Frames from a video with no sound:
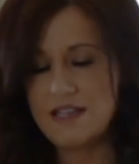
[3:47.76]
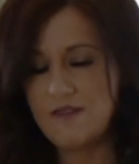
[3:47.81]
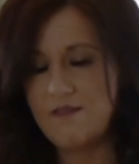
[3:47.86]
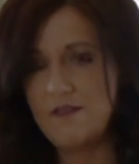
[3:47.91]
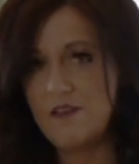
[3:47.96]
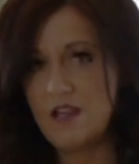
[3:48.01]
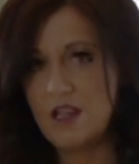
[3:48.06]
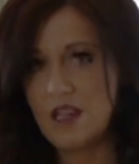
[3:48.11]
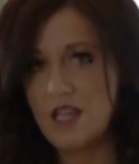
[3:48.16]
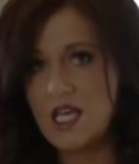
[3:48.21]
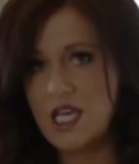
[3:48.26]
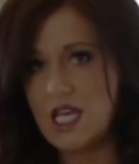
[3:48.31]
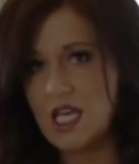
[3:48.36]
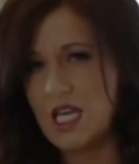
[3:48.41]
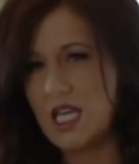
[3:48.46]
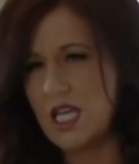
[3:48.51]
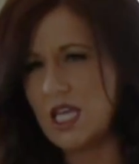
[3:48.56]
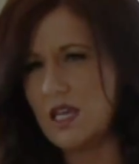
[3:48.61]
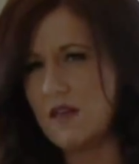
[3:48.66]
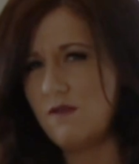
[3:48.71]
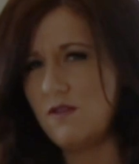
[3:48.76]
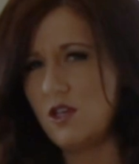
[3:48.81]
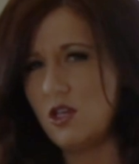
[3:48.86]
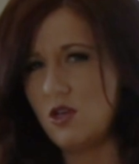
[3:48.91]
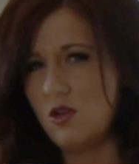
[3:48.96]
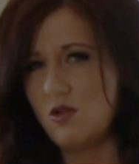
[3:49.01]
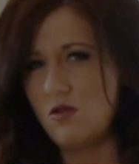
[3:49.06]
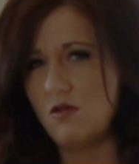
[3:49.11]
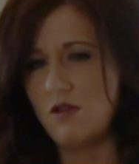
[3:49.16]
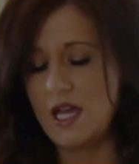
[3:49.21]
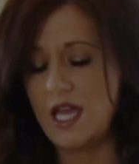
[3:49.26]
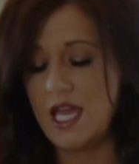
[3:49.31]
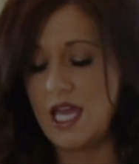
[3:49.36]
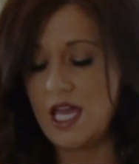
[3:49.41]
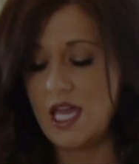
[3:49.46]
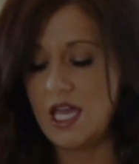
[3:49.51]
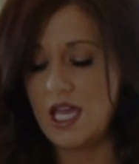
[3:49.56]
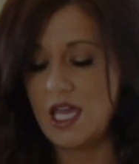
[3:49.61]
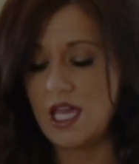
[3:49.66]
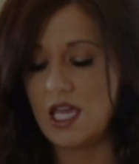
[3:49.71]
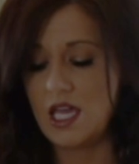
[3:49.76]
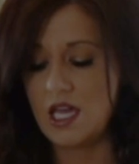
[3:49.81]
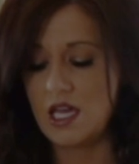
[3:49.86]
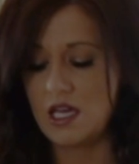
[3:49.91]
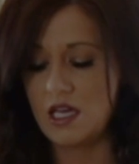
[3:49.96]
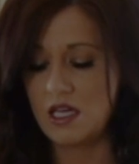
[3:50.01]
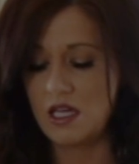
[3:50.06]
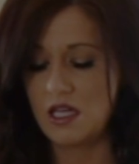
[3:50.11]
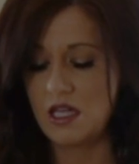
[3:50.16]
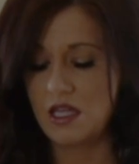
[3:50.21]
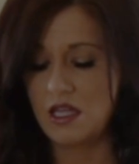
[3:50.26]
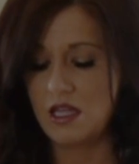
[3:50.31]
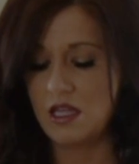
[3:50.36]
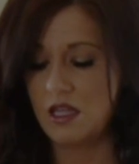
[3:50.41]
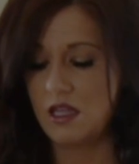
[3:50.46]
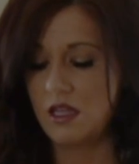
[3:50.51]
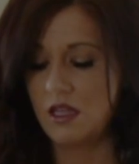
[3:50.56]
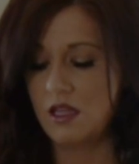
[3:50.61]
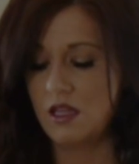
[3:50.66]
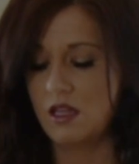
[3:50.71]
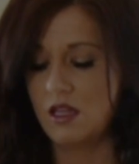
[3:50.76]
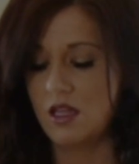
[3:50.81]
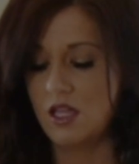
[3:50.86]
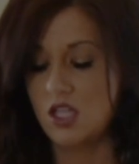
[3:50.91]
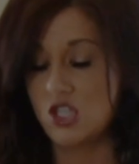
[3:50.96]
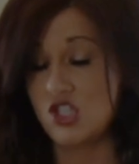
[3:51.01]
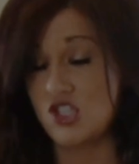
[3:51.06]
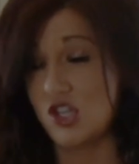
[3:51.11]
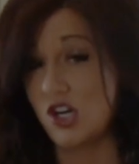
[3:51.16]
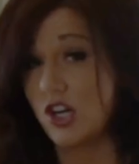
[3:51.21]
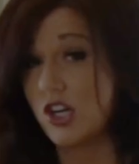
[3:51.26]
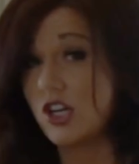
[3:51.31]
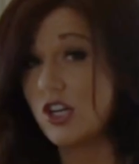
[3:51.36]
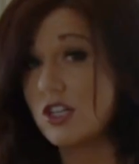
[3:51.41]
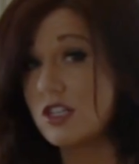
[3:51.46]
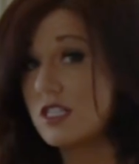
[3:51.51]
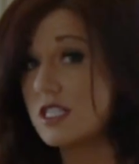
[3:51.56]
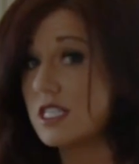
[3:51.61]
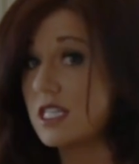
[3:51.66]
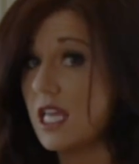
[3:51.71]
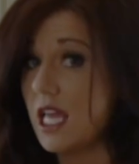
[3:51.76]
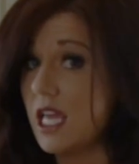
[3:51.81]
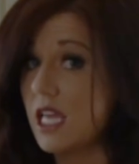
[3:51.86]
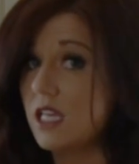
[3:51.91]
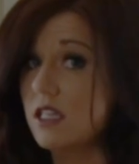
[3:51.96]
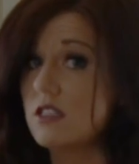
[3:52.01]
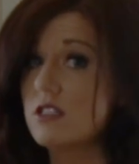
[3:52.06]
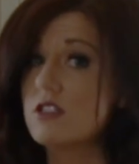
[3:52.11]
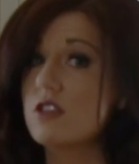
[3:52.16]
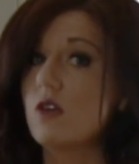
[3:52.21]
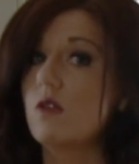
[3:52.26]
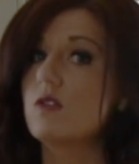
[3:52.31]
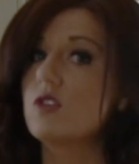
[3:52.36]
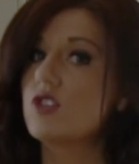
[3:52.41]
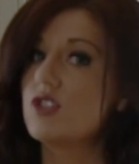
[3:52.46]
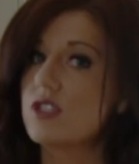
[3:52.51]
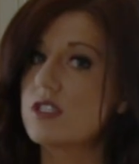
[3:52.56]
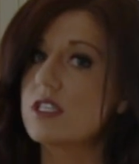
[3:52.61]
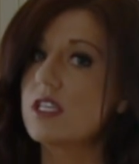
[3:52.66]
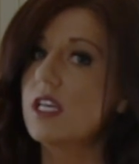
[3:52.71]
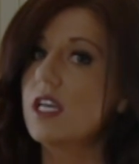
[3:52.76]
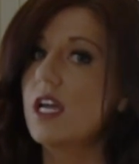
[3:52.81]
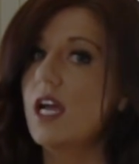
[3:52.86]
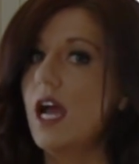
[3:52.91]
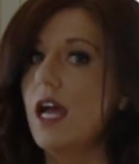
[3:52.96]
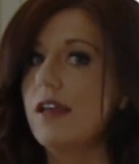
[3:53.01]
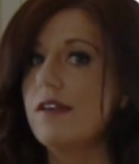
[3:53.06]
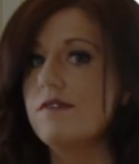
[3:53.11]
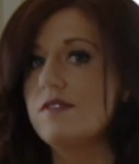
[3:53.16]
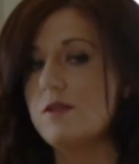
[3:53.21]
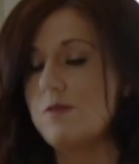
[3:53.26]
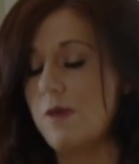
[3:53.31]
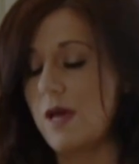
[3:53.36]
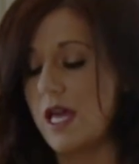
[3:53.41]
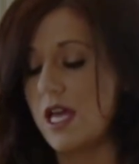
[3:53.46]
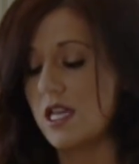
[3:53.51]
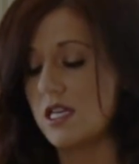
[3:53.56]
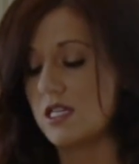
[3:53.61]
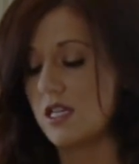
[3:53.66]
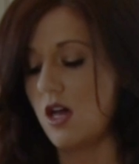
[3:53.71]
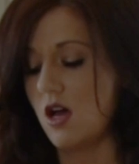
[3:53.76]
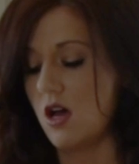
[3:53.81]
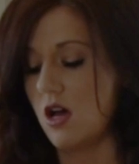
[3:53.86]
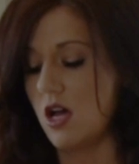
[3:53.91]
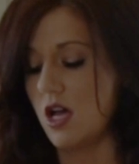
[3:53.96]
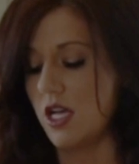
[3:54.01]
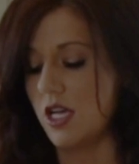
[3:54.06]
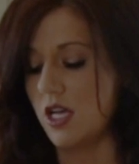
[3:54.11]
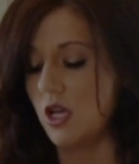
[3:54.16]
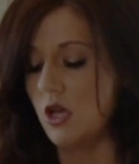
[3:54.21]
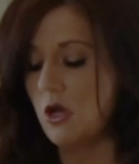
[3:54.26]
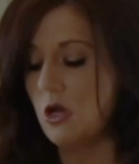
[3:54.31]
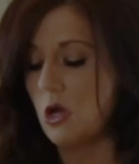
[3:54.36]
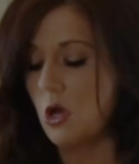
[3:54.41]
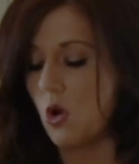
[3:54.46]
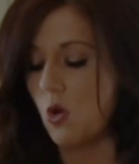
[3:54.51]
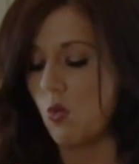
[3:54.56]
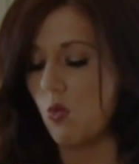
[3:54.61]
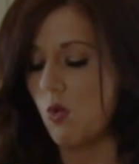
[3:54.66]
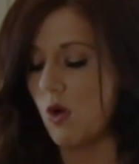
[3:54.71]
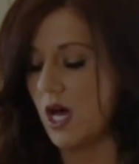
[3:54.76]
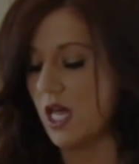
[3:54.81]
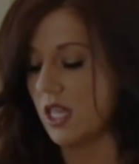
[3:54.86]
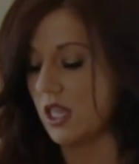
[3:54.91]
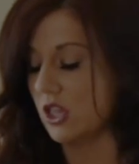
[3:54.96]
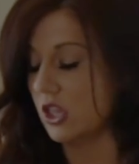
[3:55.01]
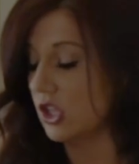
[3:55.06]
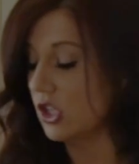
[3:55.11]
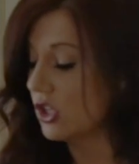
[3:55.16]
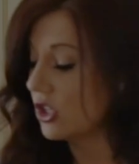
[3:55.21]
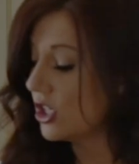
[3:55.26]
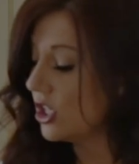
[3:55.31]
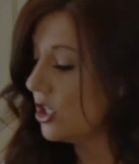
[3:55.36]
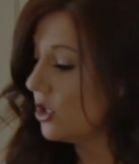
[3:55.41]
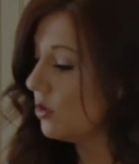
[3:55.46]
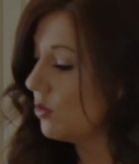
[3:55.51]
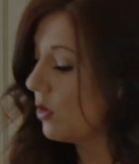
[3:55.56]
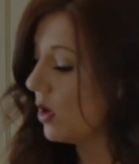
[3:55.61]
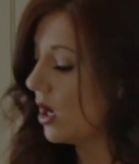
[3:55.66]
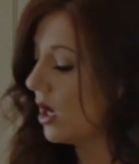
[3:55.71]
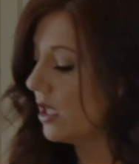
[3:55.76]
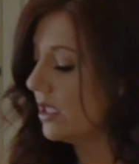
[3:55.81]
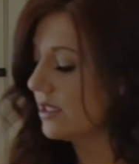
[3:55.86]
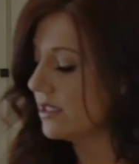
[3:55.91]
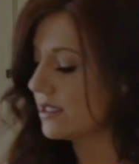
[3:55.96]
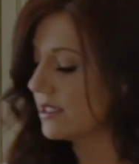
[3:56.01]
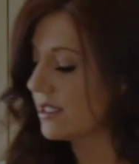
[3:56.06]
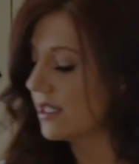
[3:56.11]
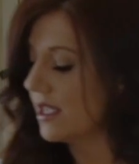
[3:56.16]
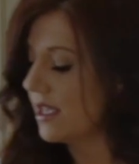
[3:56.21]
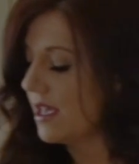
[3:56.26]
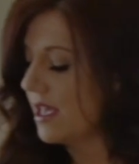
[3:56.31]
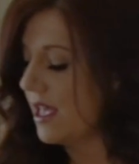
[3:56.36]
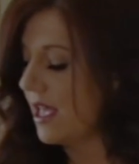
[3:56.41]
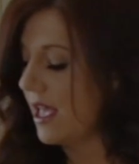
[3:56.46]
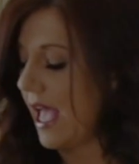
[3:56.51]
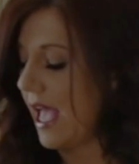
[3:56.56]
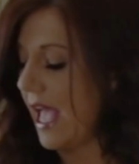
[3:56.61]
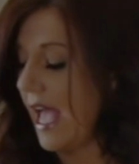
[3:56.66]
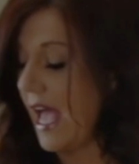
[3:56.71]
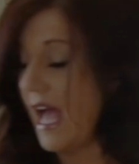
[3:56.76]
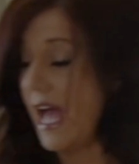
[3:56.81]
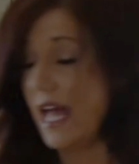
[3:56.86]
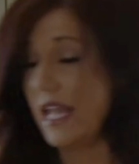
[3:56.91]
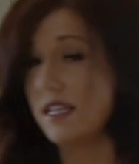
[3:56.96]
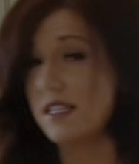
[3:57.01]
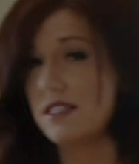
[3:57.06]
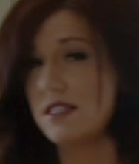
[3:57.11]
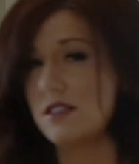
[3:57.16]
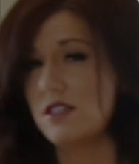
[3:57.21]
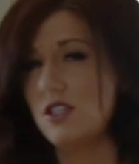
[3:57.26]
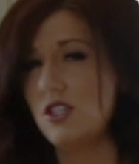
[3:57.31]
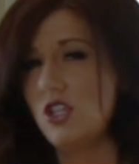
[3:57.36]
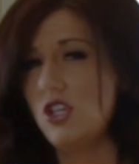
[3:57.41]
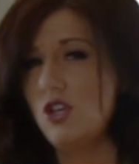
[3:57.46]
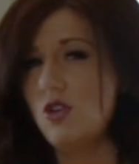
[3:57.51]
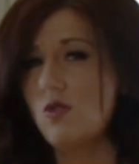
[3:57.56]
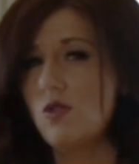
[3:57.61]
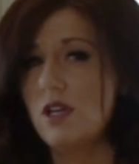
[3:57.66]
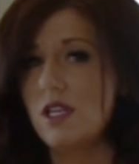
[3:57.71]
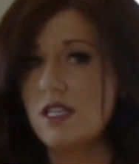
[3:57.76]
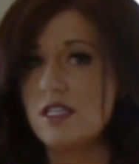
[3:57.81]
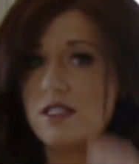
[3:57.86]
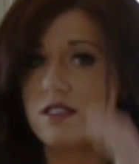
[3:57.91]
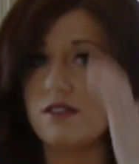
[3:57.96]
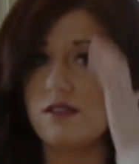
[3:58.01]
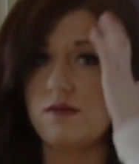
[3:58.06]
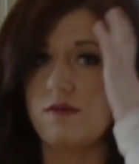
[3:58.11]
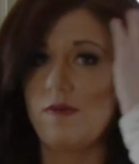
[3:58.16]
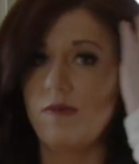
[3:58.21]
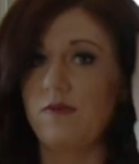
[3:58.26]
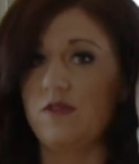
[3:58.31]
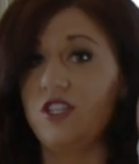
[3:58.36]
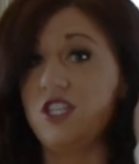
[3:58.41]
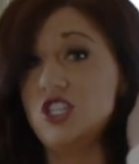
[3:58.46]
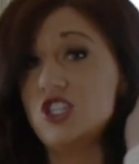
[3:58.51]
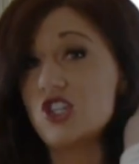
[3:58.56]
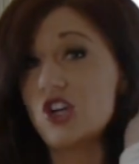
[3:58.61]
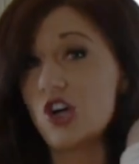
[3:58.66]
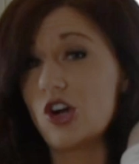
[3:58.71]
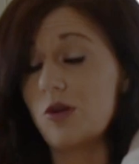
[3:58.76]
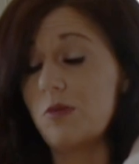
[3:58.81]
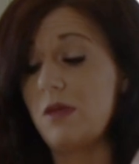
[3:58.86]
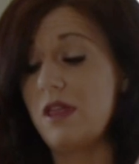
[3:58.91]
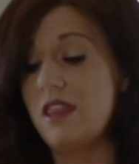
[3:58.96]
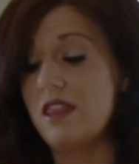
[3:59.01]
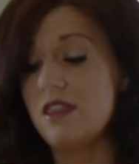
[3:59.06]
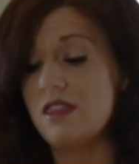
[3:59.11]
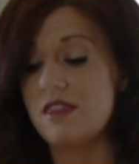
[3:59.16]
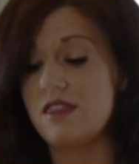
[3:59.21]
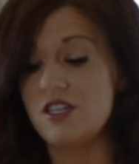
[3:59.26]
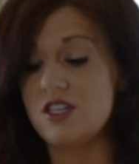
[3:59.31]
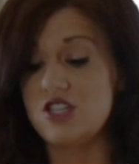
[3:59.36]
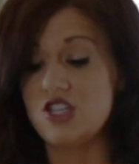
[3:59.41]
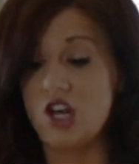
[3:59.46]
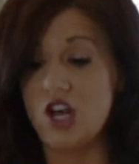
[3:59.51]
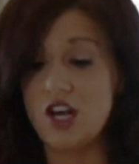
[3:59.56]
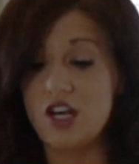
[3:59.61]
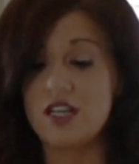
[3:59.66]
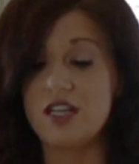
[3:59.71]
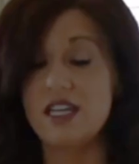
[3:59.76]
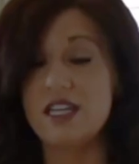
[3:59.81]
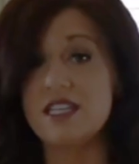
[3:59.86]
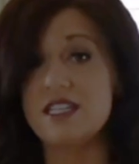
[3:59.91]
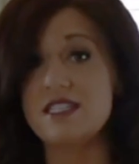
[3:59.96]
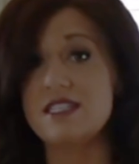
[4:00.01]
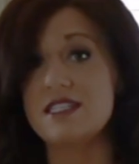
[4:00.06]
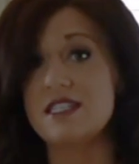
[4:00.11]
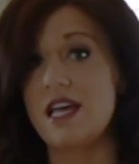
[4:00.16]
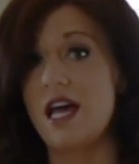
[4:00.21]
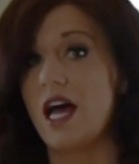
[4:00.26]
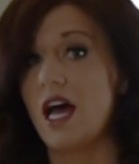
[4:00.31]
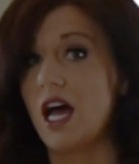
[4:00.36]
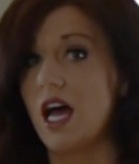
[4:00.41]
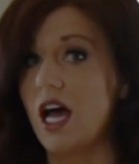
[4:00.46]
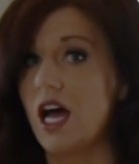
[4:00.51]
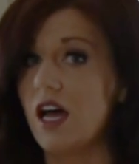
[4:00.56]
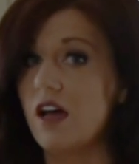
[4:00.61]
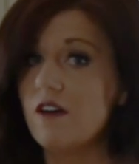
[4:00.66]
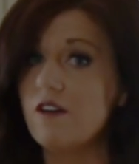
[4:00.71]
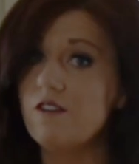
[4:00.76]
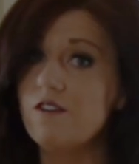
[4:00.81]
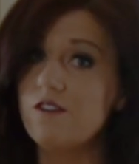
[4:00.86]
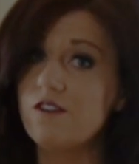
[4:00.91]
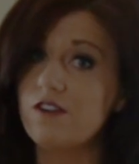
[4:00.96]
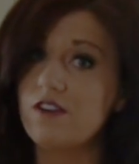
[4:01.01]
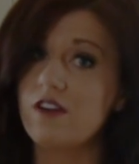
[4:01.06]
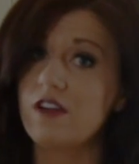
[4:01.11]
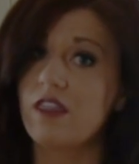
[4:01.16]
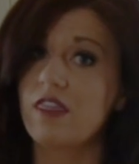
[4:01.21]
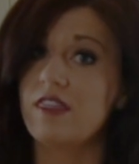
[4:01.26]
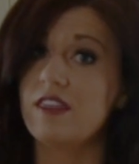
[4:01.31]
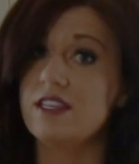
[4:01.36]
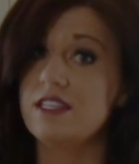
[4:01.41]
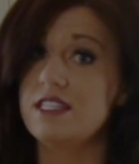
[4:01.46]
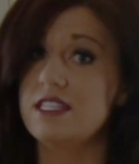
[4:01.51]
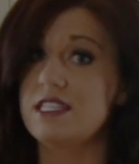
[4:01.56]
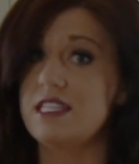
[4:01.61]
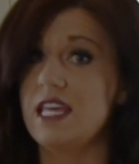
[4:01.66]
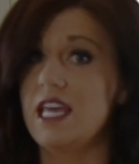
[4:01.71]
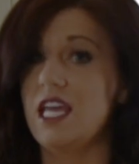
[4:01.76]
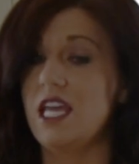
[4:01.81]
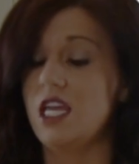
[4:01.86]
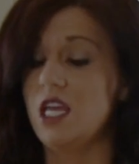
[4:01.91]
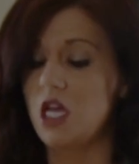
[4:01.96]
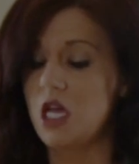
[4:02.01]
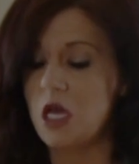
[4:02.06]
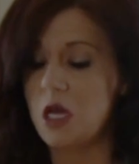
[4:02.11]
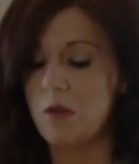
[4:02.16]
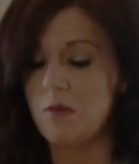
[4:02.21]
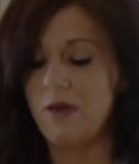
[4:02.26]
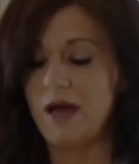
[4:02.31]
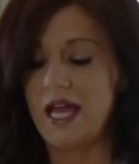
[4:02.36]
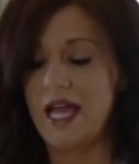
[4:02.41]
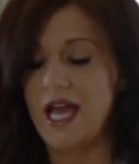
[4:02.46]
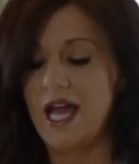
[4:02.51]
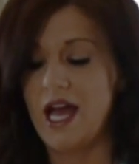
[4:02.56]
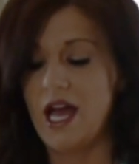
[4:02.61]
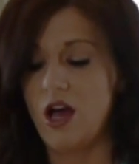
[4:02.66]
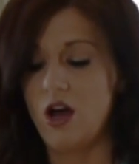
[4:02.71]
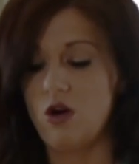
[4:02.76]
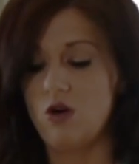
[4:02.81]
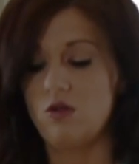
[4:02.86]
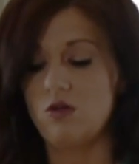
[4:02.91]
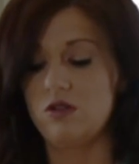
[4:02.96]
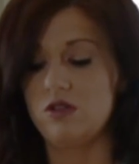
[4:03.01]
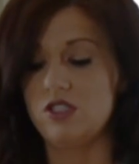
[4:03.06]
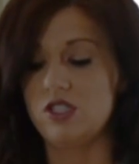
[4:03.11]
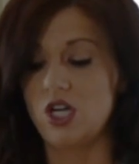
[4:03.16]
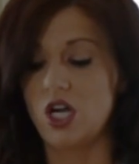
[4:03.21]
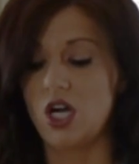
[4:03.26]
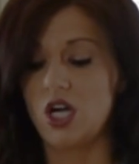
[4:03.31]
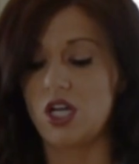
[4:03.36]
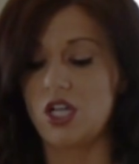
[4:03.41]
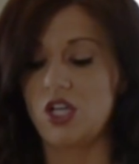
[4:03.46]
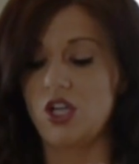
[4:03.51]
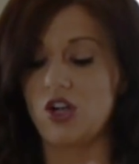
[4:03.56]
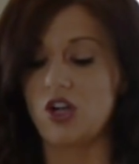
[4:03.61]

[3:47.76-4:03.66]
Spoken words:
definitely going to give you a darker stain, so it's just going to kind of depend on what look you want, and you can determine the darkness of the stain by how dark